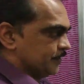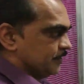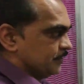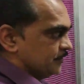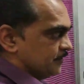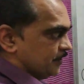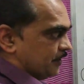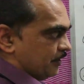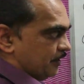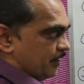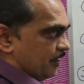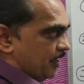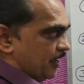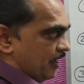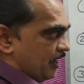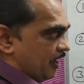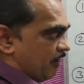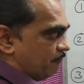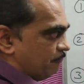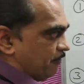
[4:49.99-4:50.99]
the
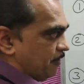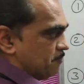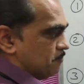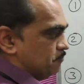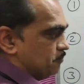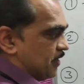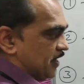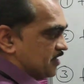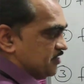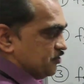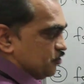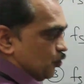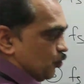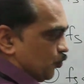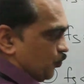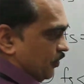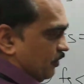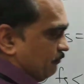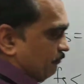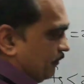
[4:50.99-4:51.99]
Fm part 0
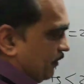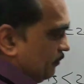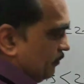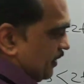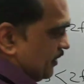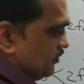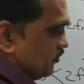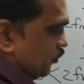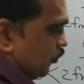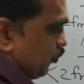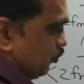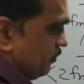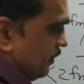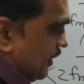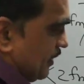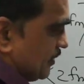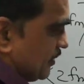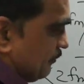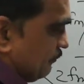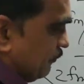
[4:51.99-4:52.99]
to Fm and 0 to
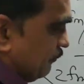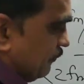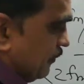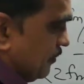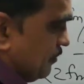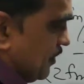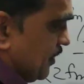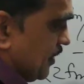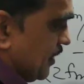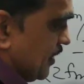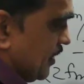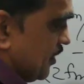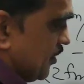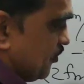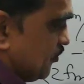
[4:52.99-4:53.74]
minus Fm will be